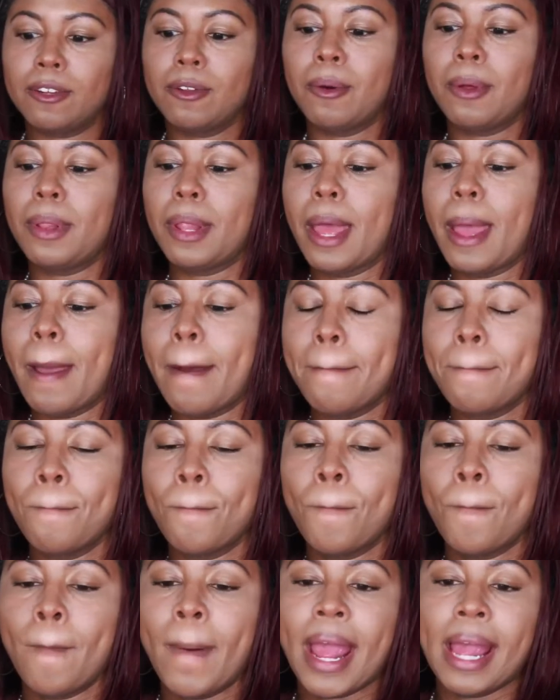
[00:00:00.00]
doing that.
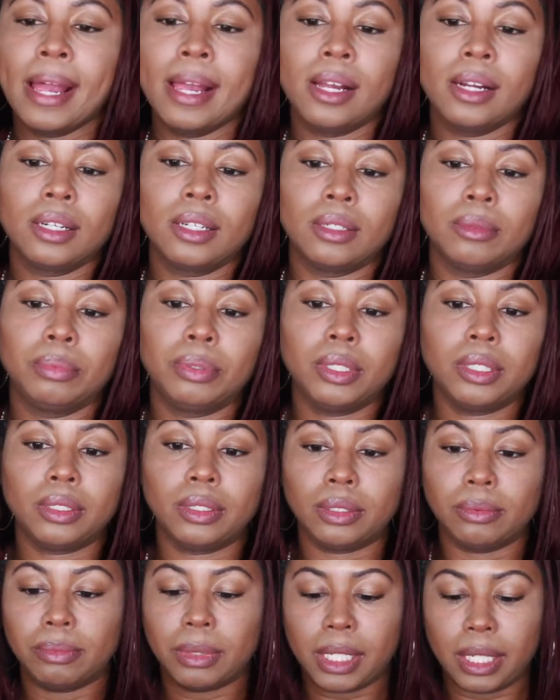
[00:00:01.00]
Gonna put
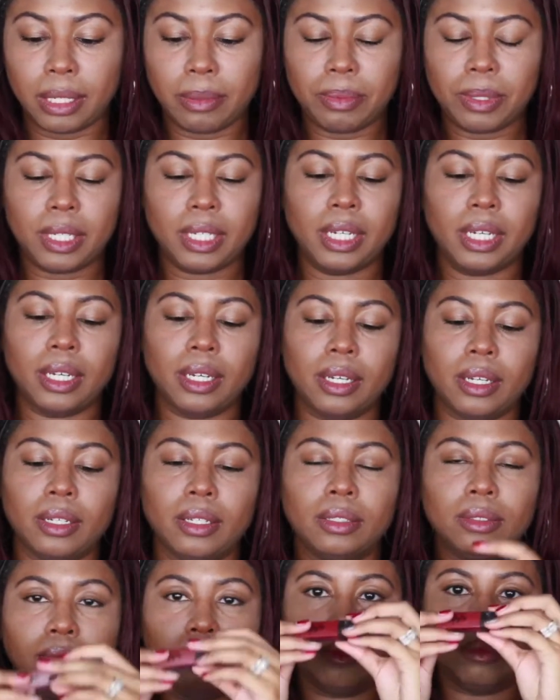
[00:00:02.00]
on my lipstick,
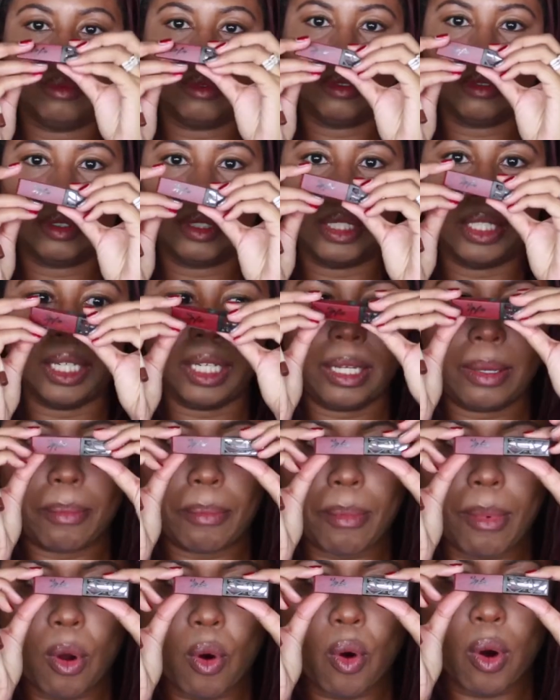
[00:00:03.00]
the
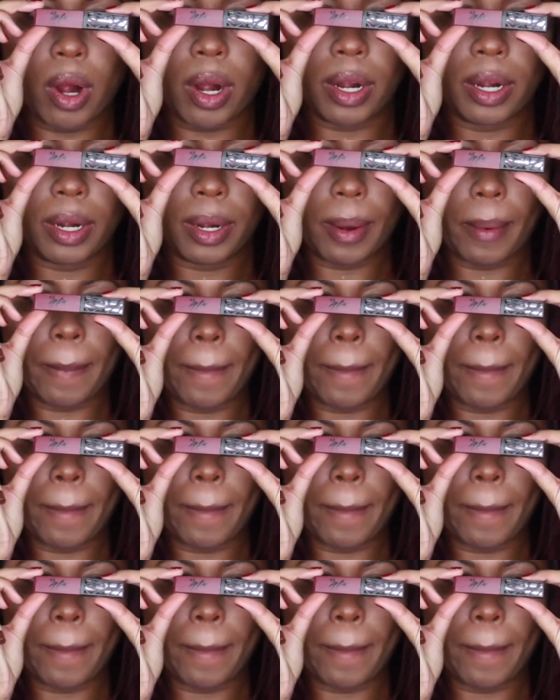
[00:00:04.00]
lip bar.